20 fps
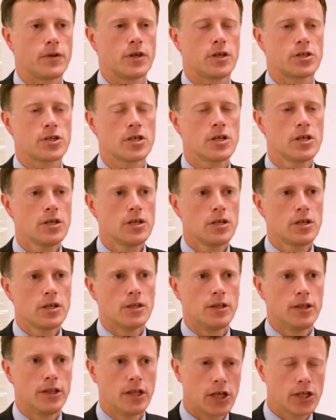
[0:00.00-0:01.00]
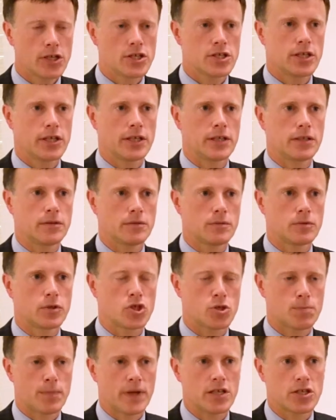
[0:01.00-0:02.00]
that lighting
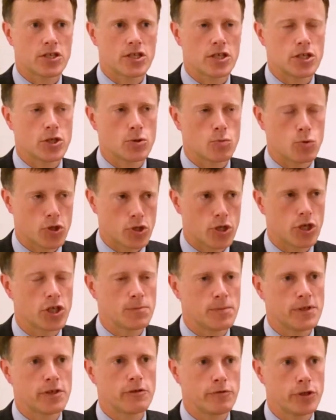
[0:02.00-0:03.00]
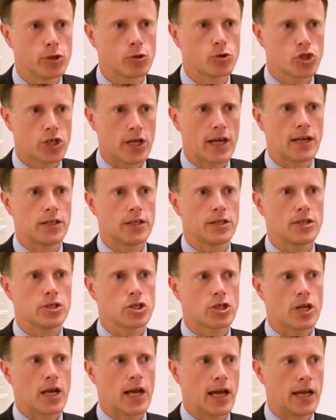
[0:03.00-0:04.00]
the spaces was going to be a real
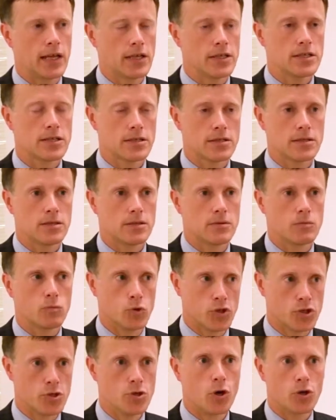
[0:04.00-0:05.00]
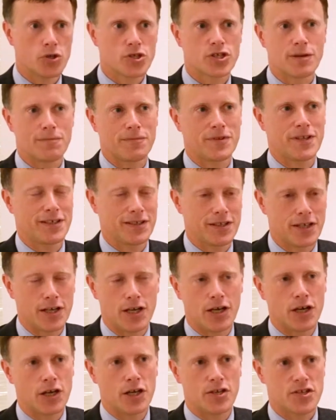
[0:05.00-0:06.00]
challenge and was not something
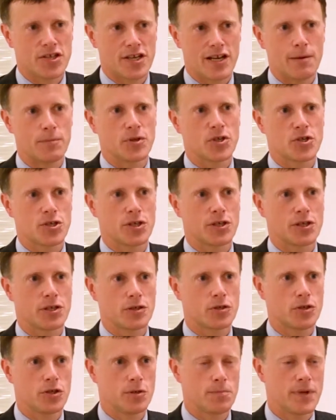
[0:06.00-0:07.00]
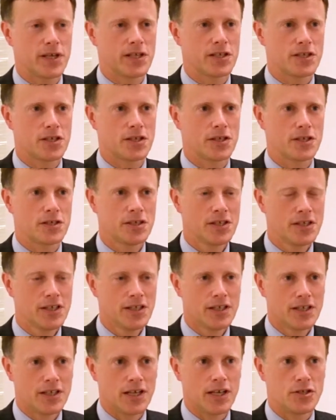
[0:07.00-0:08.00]
that I as an amateur could make a,
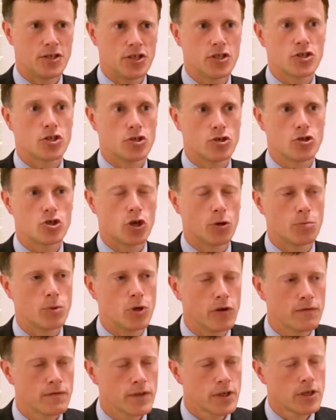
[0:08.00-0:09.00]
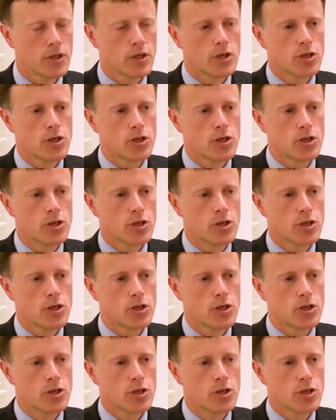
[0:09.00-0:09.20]
a decent job of.